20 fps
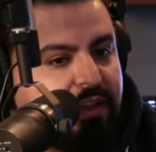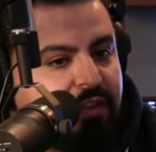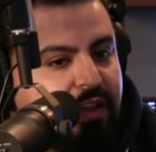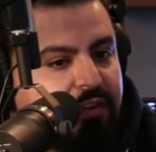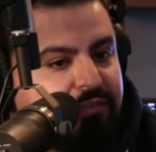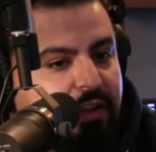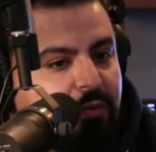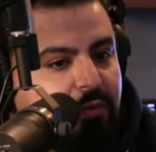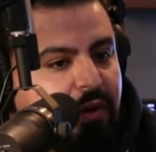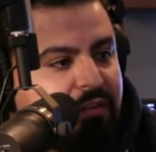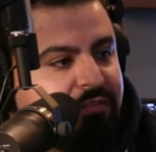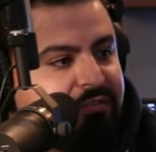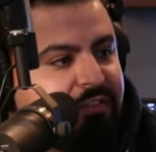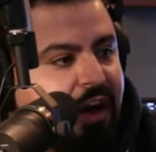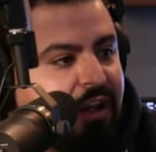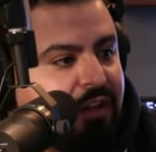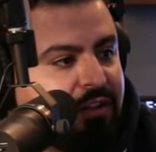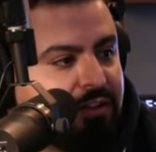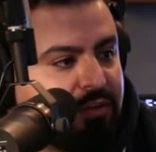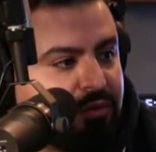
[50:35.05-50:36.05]
if they want to
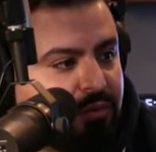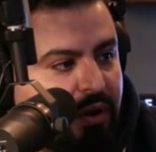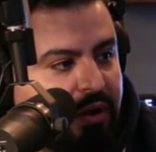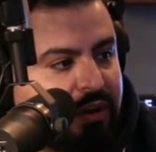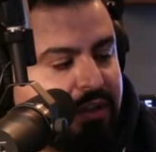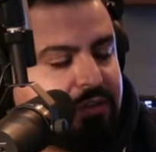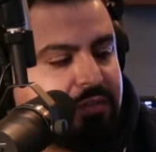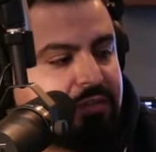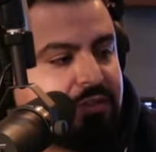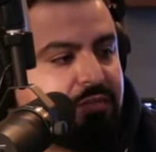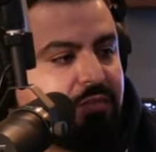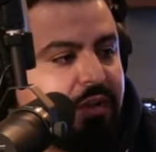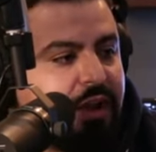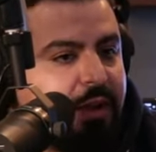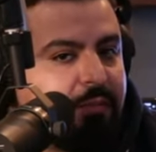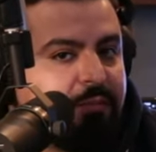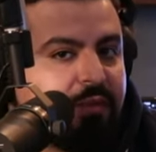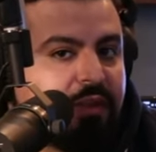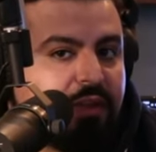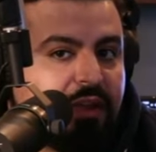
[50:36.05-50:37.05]
follow you on instagram